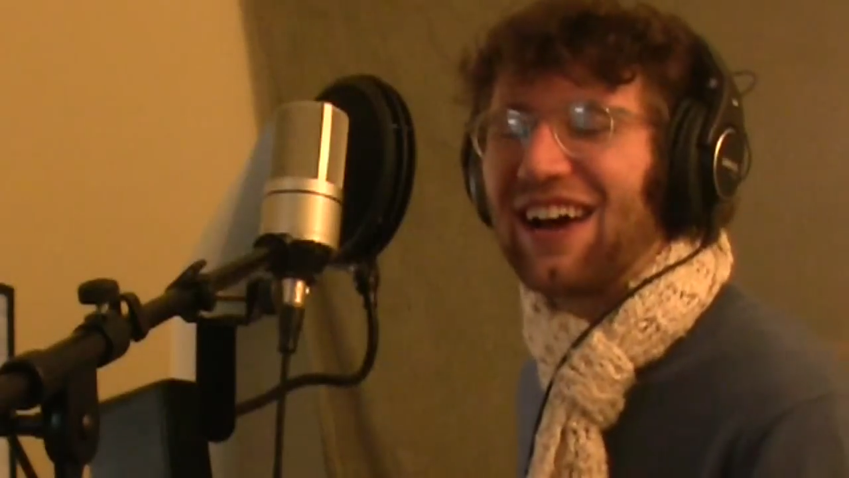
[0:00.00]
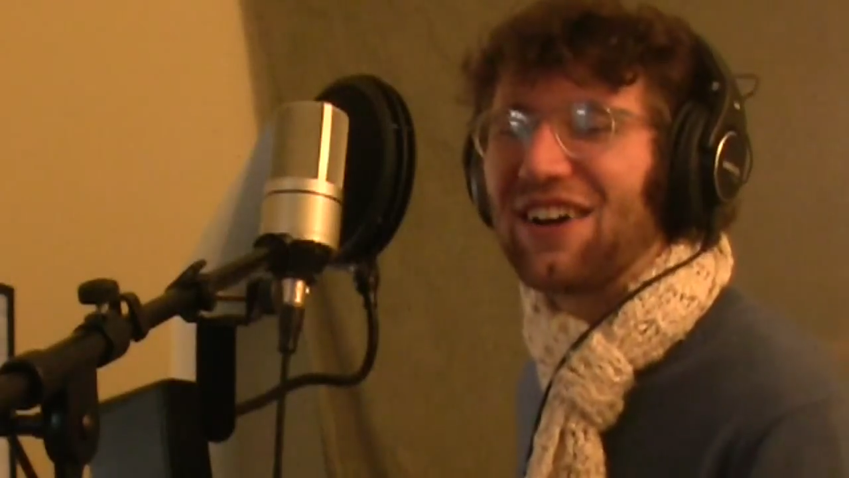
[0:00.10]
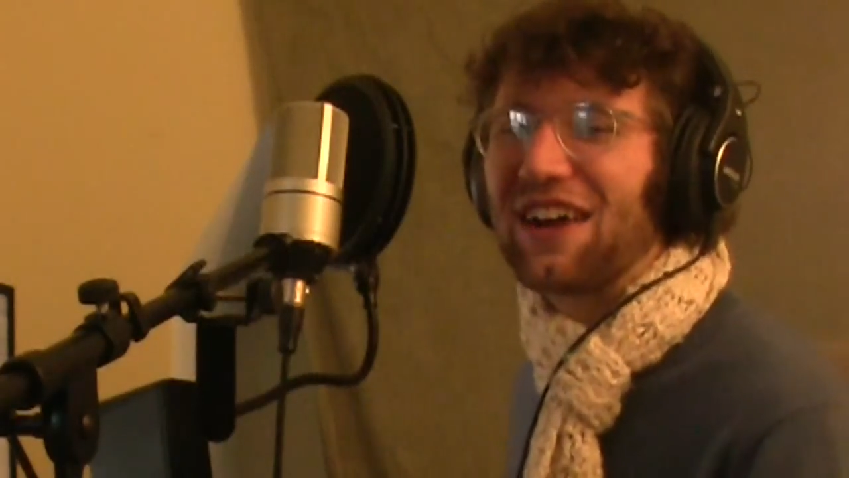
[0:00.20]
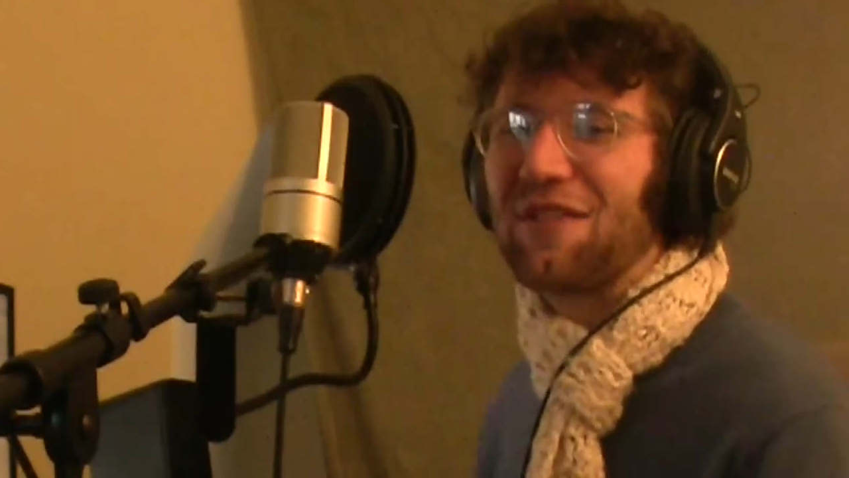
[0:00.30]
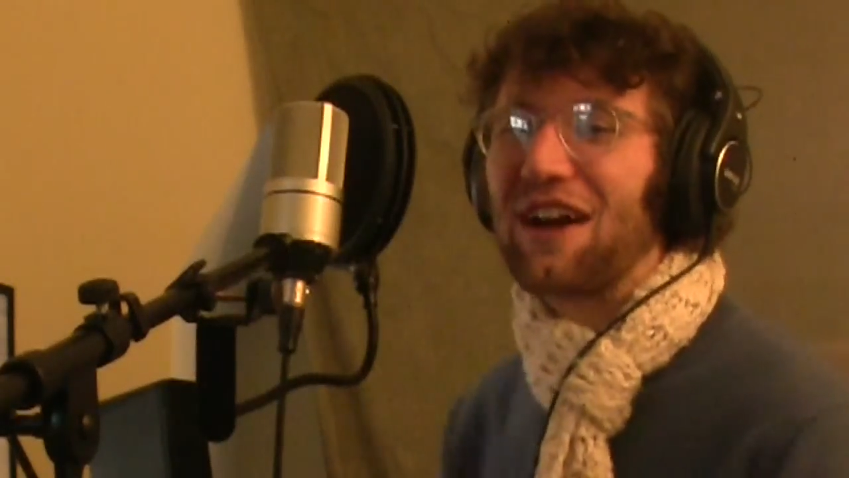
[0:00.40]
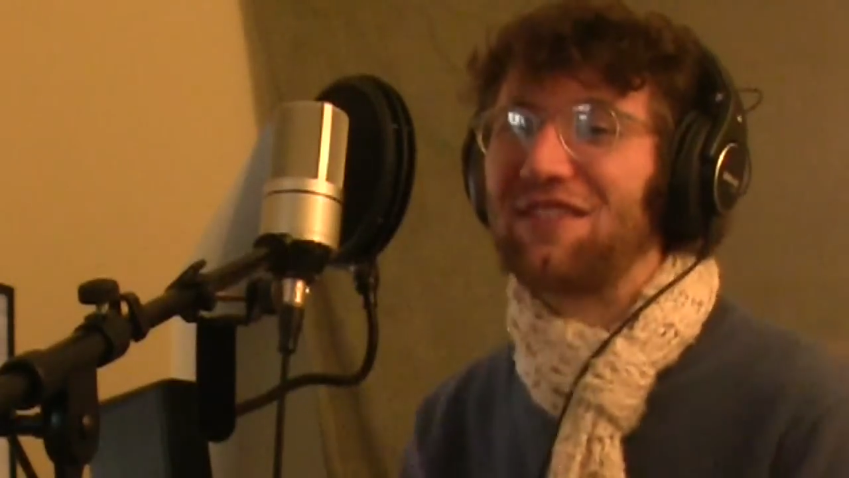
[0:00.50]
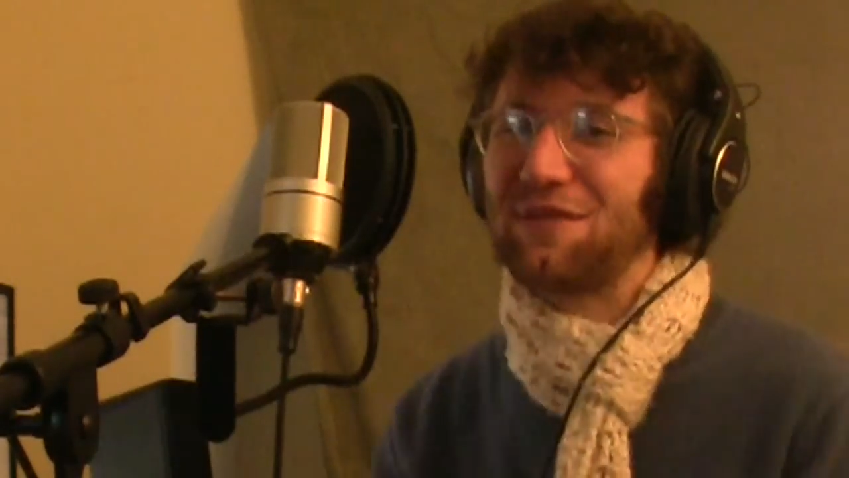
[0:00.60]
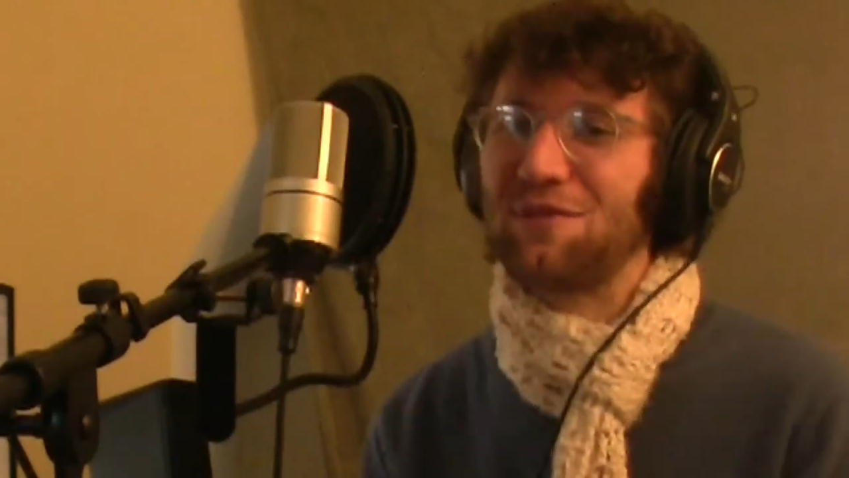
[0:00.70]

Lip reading: okay. We're having some